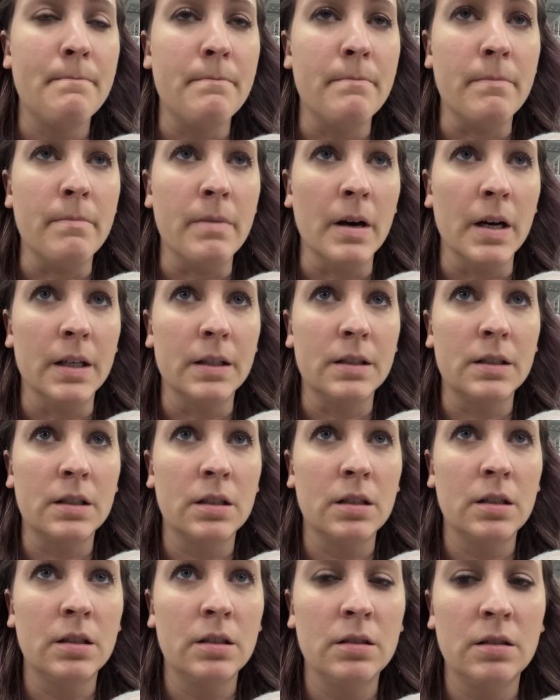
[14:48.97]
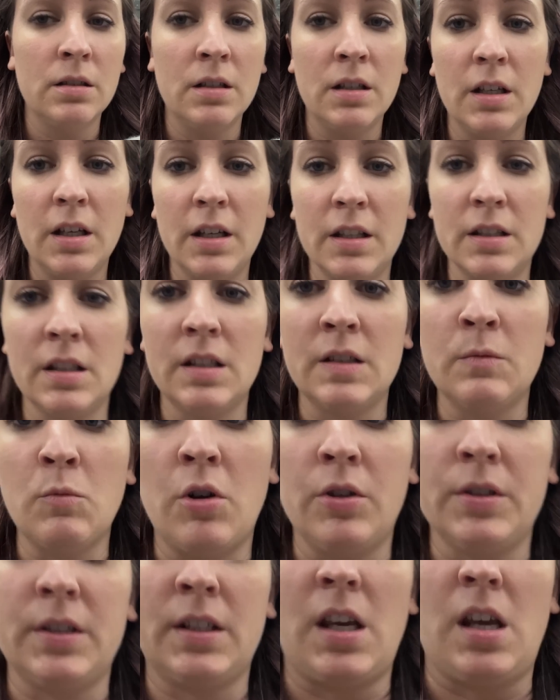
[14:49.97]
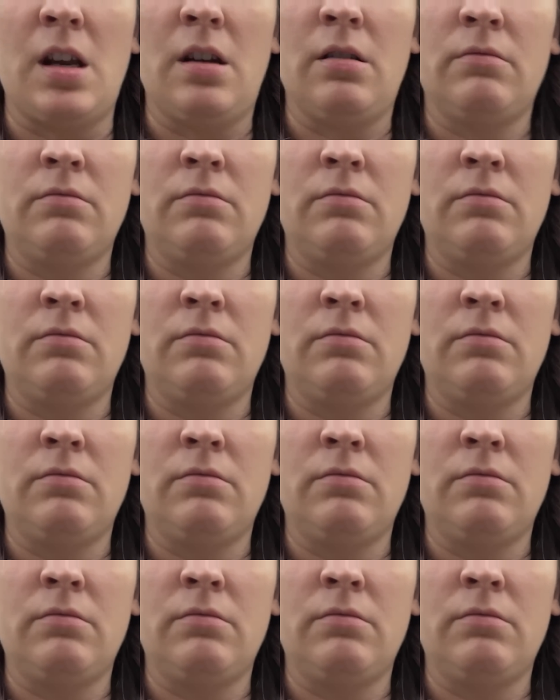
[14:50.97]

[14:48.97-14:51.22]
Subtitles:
but it's a small skein.